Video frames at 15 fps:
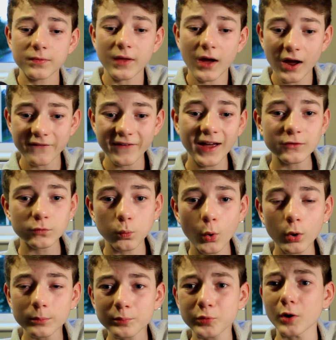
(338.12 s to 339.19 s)
I've had
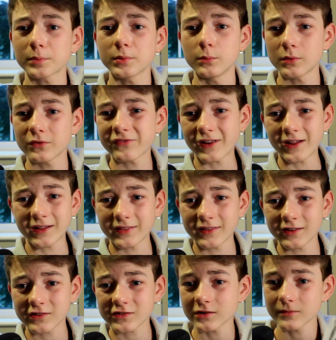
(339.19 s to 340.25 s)
one problem with flying
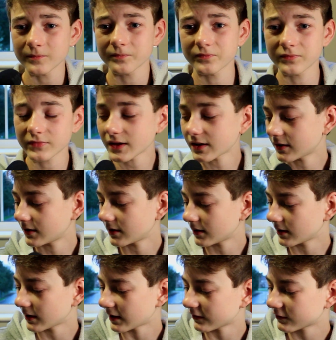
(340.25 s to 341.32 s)
this. And
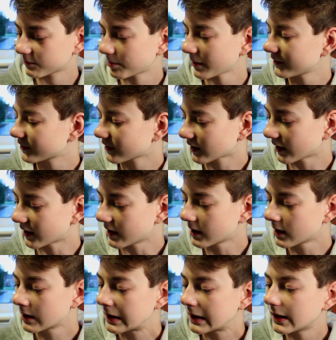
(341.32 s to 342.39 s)
it's basically,
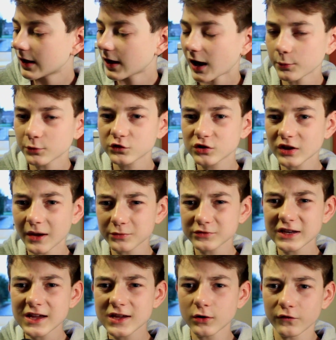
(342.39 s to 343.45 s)
I was
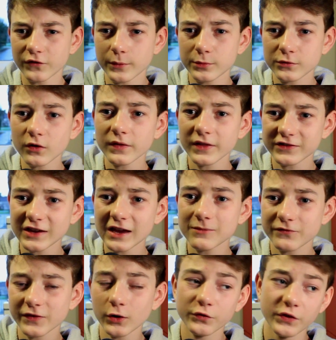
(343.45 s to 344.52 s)
taken off. It was on the same
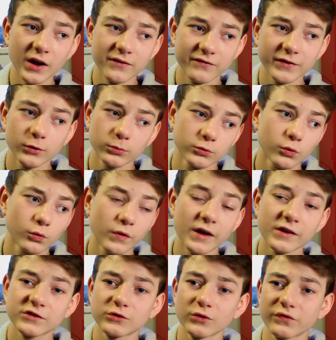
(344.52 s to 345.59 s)
field that I filmed all
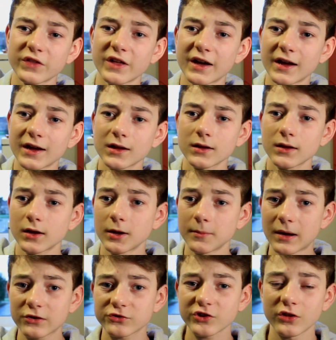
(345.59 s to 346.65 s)
that stuff there.
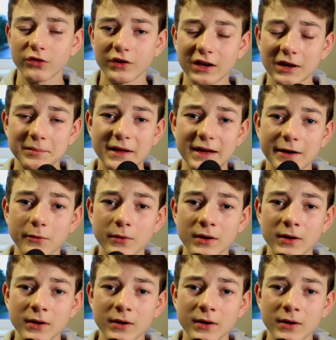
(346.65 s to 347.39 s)
I'll show you the clip now.